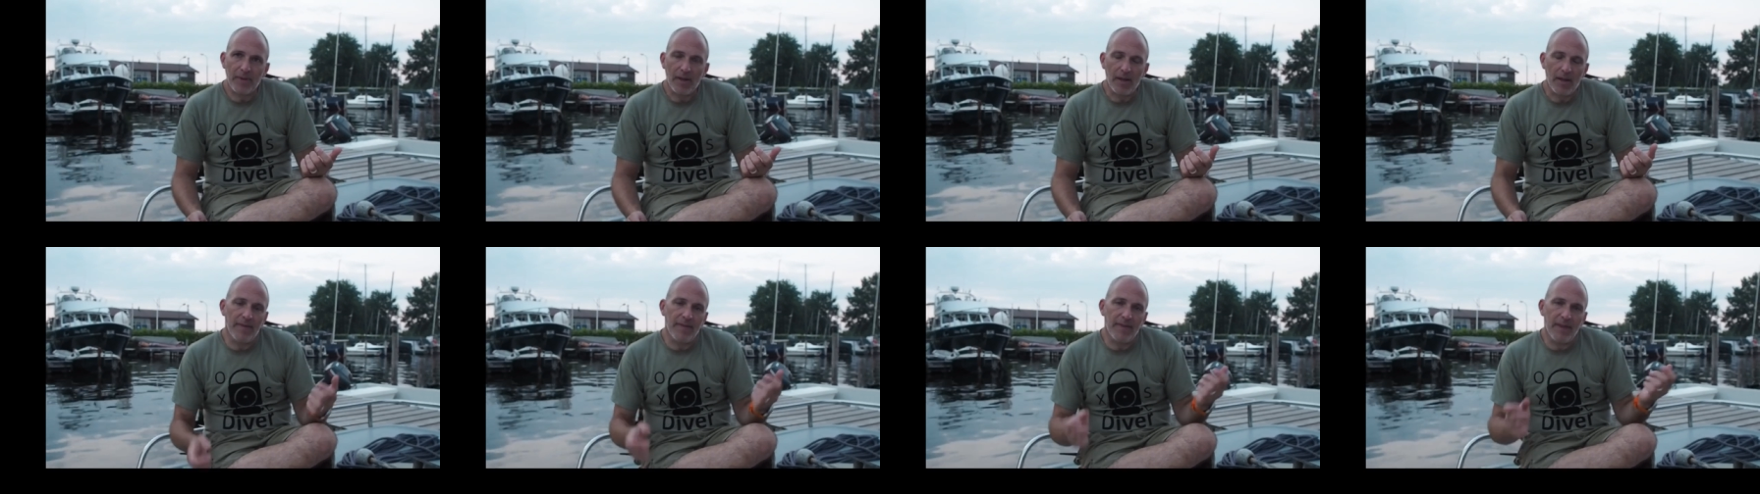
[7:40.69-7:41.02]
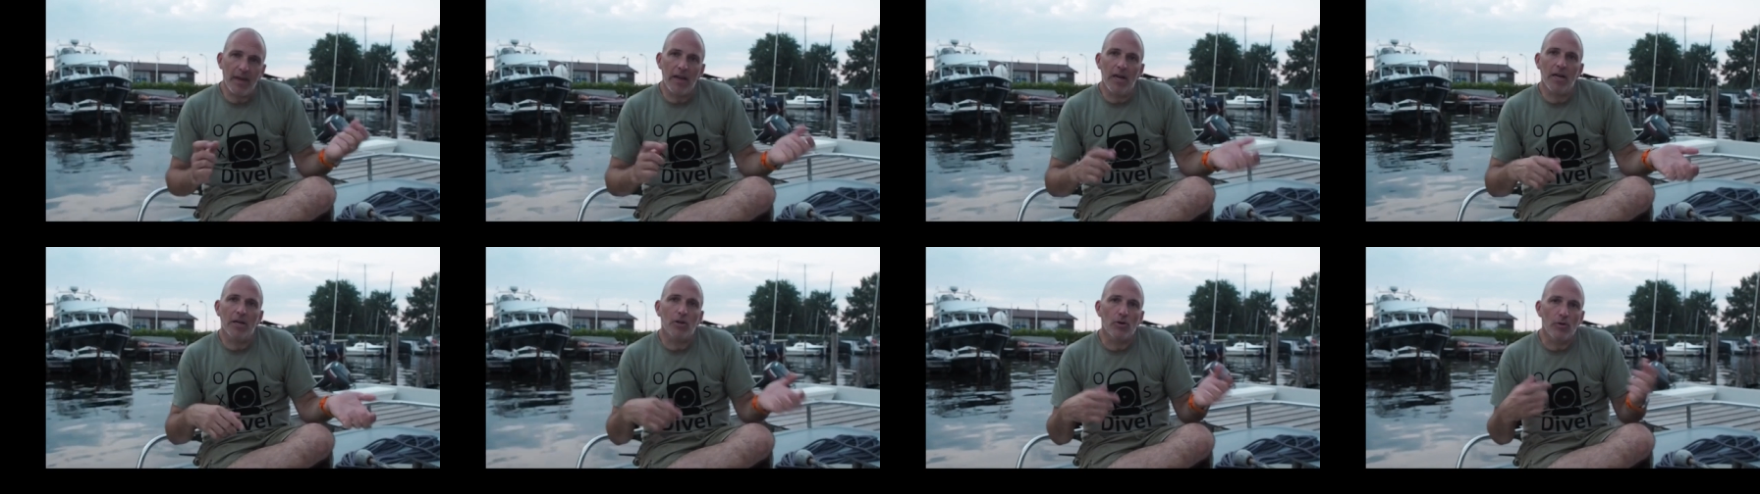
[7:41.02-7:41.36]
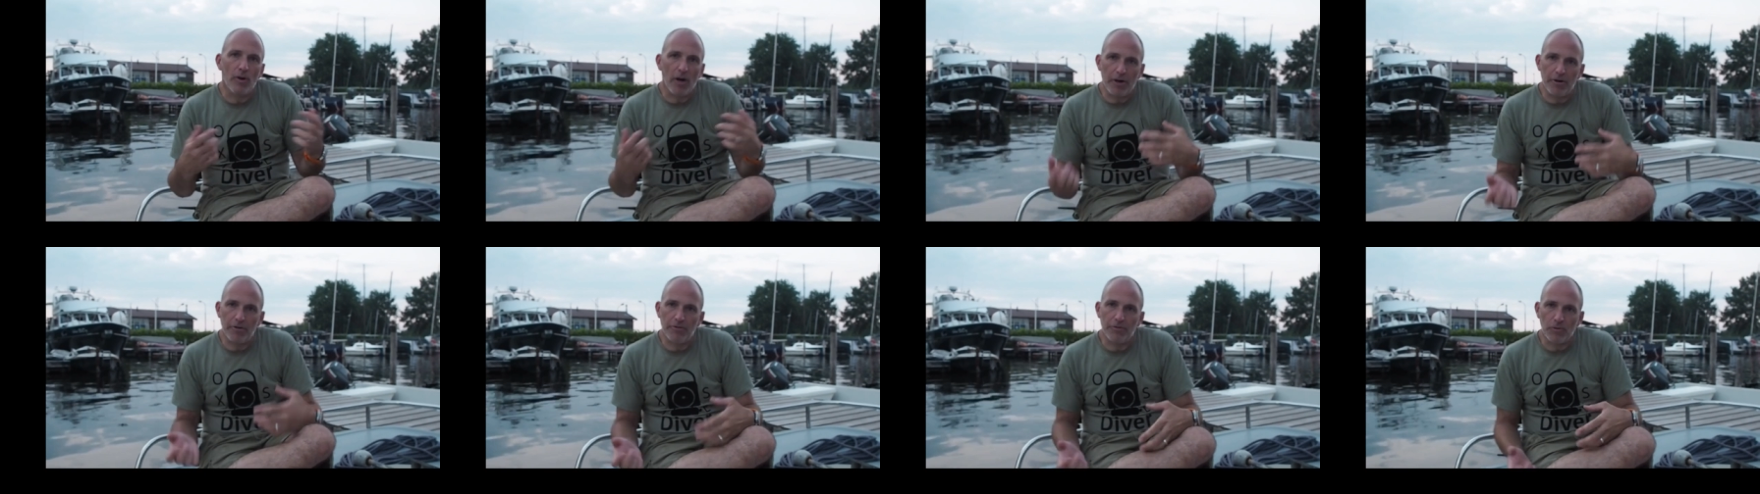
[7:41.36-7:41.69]
and then I go
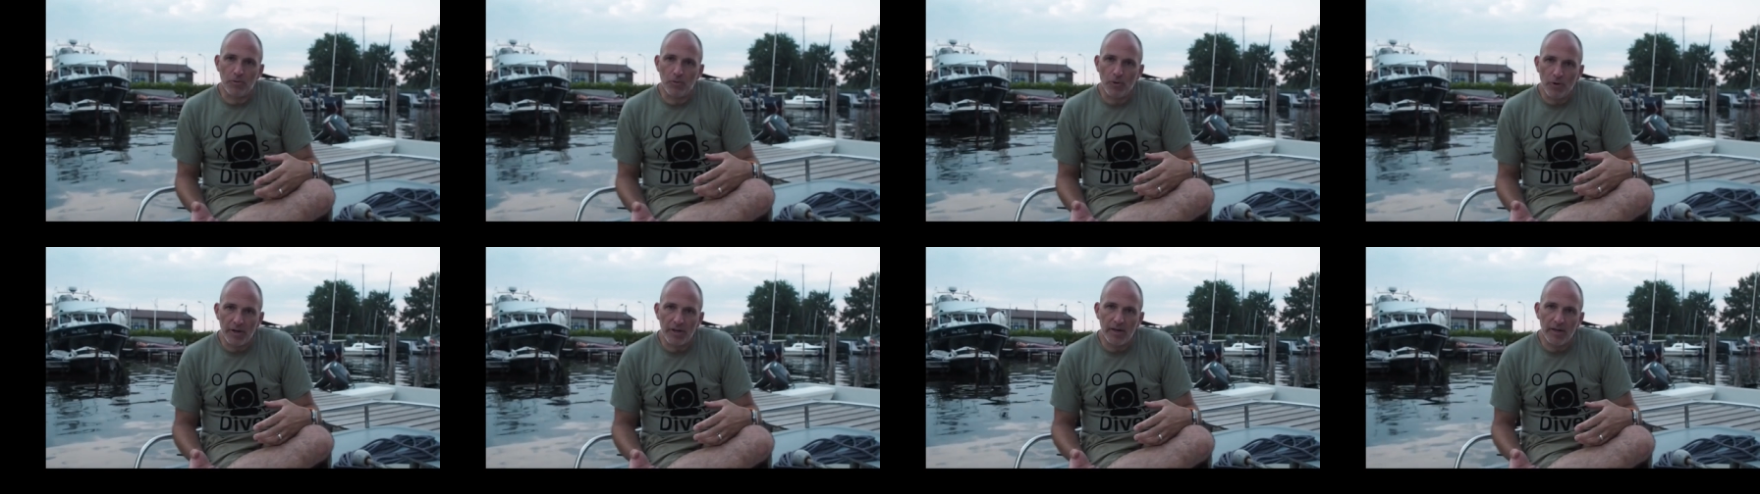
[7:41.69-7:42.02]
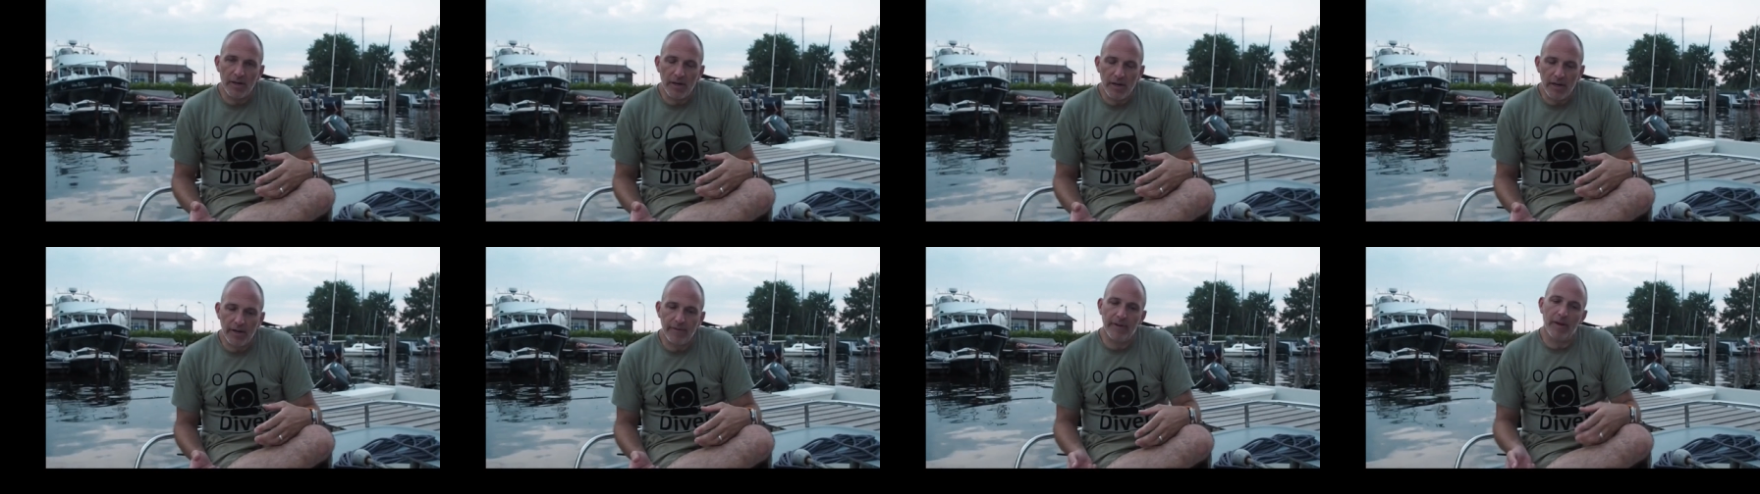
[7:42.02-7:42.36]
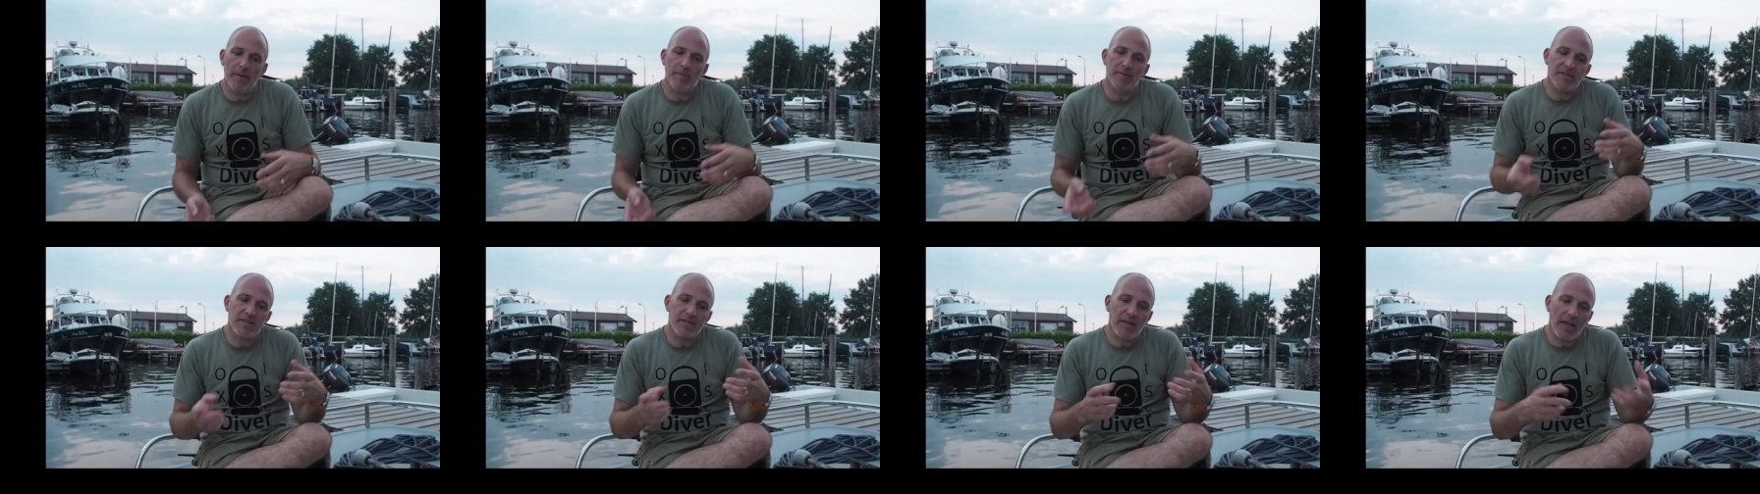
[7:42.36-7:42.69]
out of the water, and when
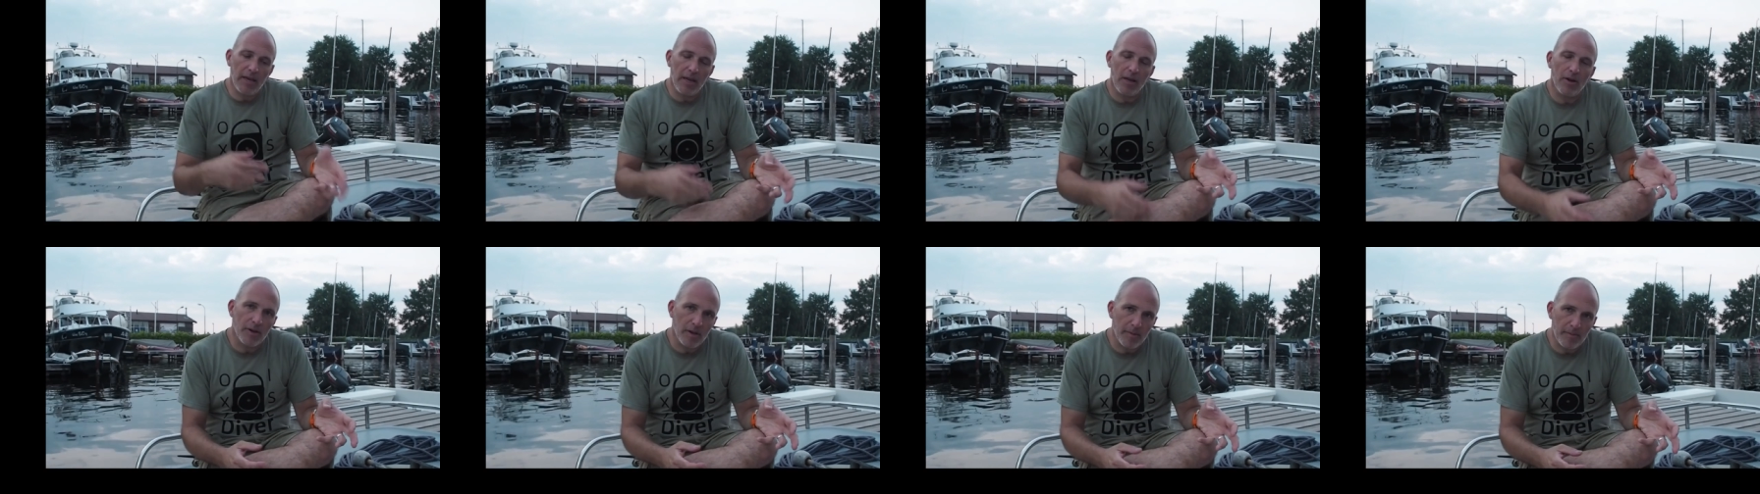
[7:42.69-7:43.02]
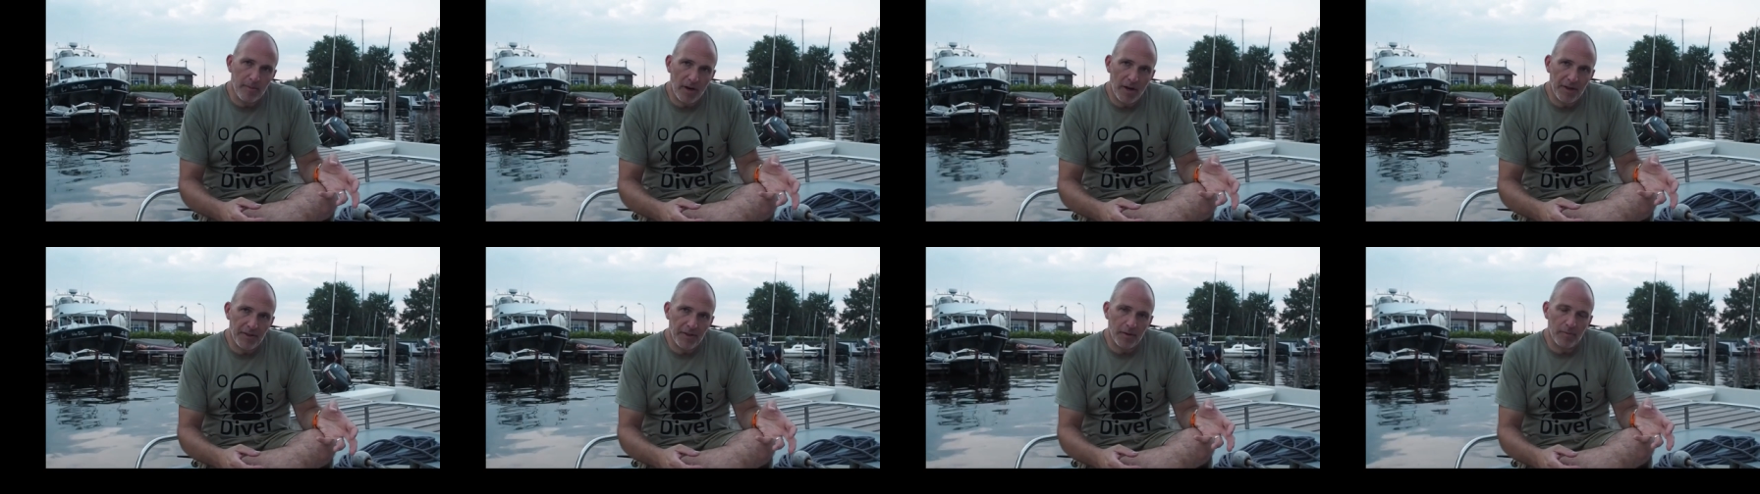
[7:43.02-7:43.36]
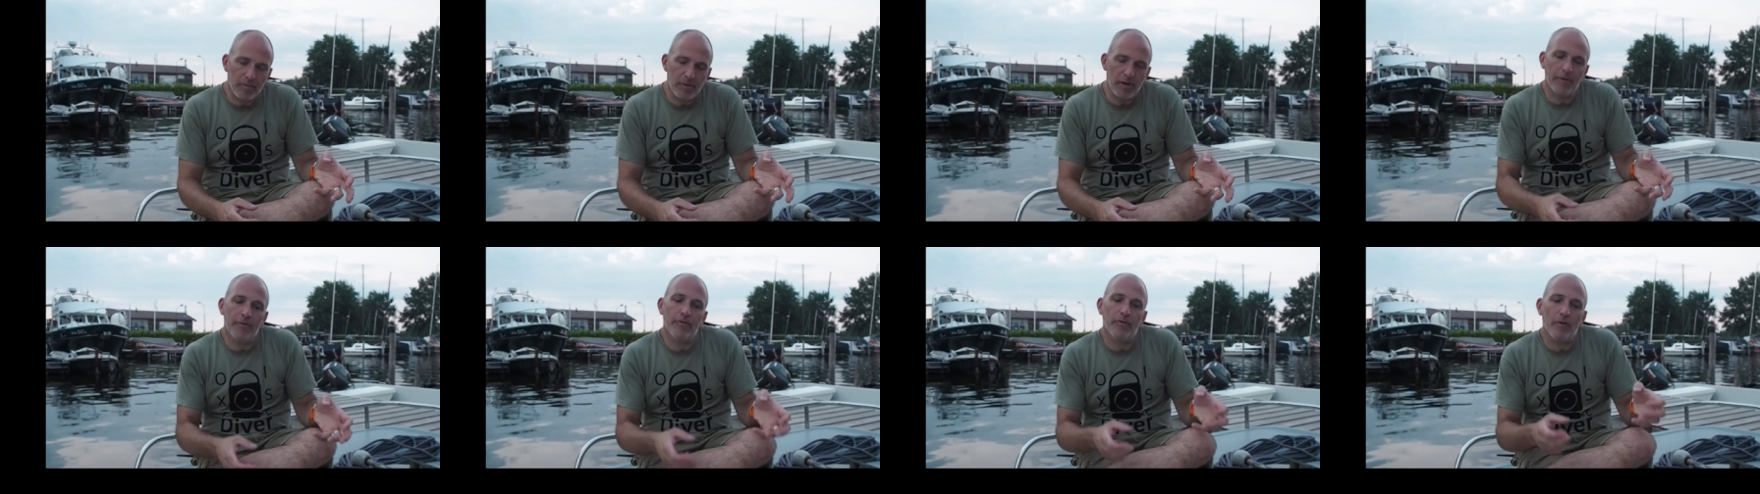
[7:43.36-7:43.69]
I'm standing on the bathing
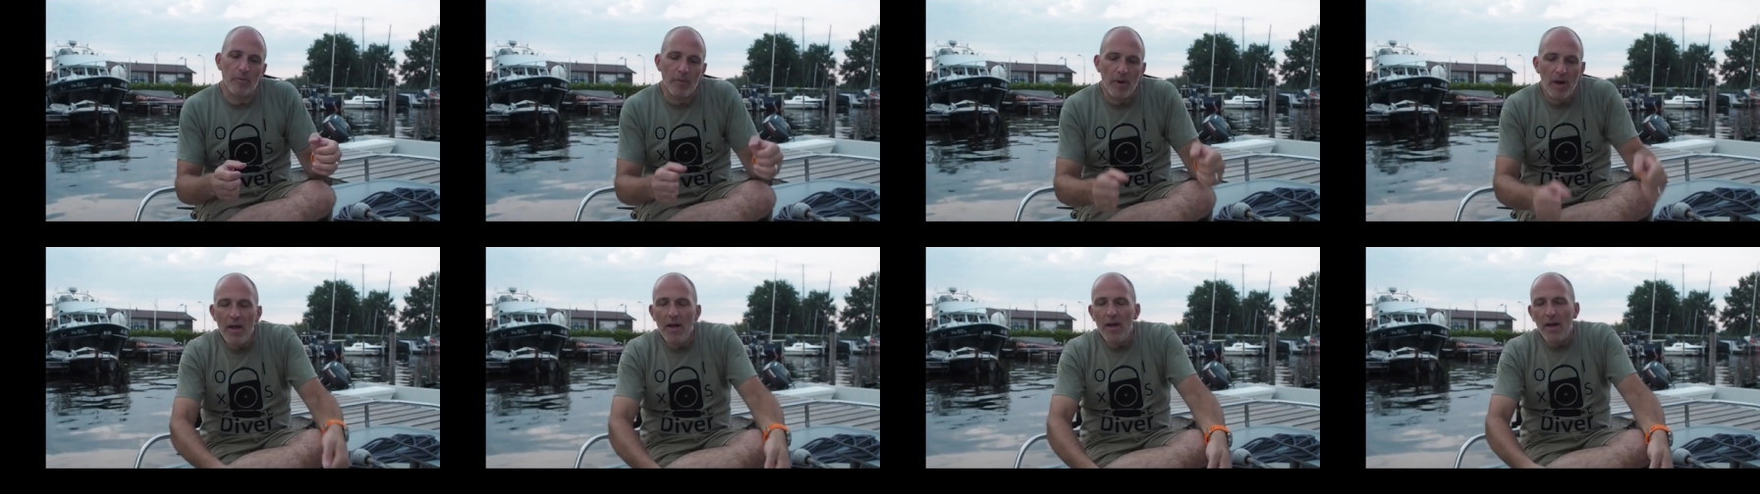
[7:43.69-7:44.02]
platform,